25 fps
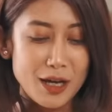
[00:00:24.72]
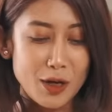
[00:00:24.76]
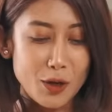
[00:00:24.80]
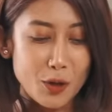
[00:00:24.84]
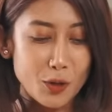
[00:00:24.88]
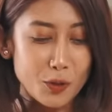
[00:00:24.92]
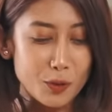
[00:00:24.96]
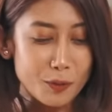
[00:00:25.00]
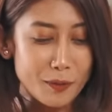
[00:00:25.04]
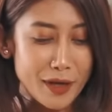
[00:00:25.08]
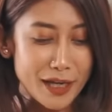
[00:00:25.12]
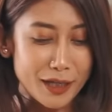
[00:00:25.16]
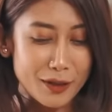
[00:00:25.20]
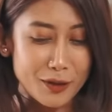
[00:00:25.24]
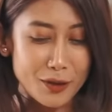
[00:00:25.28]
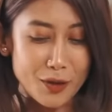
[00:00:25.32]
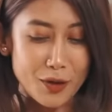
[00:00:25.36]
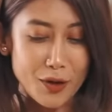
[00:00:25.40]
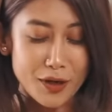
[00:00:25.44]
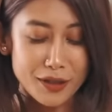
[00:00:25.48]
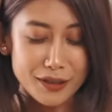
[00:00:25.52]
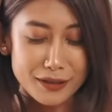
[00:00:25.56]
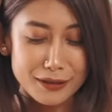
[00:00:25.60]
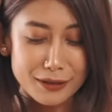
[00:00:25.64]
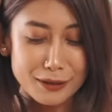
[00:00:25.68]
Oh my
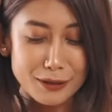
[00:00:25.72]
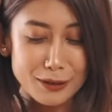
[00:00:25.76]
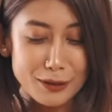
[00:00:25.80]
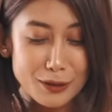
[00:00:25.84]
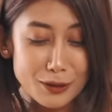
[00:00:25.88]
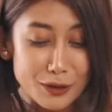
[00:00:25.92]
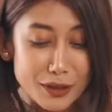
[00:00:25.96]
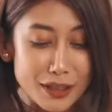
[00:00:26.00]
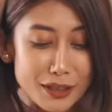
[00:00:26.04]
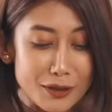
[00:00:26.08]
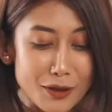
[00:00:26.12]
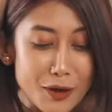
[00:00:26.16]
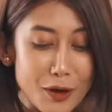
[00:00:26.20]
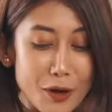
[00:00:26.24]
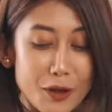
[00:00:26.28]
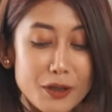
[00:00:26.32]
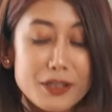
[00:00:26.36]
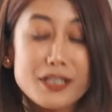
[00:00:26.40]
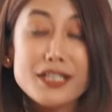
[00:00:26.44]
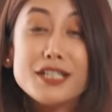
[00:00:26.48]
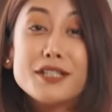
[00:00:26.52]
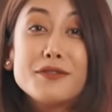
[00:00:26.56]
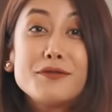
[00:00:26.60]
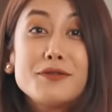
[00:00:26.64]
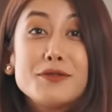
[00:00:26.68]
god, look at all
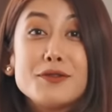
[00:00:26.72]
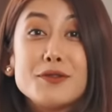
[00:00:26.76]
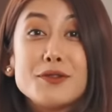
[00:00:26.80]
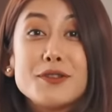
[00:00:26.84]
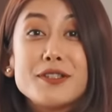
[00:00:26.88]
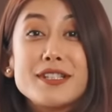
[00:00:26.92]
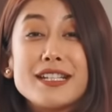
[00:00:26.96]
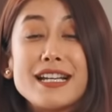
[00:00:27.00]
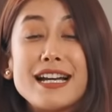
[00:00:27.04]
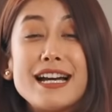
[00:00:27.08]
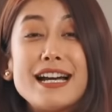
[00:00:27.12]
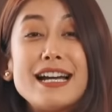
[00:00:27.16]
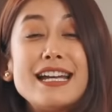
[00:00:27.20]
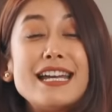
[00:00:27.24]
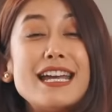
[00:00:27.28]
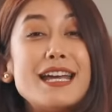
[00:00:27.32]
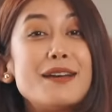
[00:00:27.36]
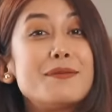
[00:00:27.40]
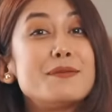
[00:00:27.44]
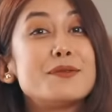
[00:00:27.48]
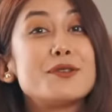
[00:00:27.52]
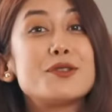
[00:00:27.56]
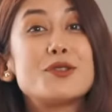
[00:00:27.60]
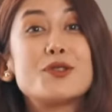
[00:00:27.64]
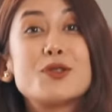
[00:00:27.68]
these foods. I
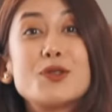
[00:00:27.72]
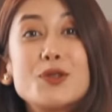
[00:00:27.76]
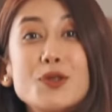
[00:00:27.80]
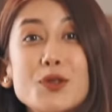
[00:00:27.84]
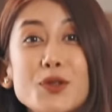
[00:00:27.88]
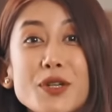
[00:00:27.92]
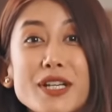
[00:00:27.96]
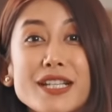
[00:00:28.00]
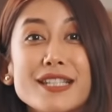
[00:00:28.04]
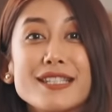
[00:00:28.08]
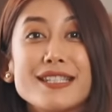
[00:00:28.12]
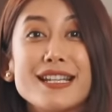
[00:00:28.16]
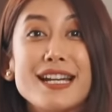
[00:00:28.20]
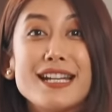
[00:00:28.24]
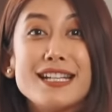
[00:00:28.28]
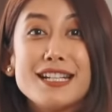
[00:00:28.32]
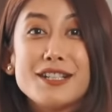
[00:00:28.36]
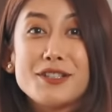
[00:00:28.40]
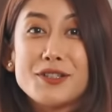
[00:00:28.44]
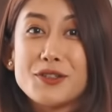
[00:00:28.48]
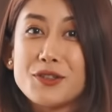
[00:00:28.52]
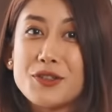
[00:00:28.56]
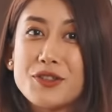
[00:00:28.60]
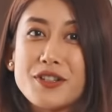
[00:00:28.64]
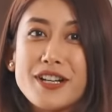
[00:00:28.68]
am so
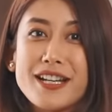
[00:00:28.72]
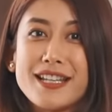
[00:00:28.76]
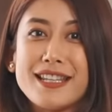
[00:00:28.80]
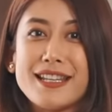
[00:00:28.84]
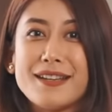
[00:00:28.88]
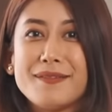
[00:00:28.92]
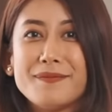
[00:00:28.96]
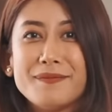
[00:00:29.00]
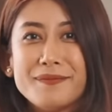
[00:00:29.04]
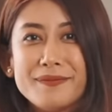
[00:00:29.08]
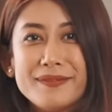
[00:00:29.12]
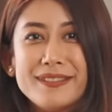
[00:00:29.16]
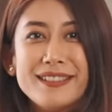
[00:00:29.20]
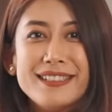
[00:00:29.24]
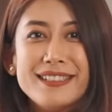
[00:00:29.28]
excited to try them.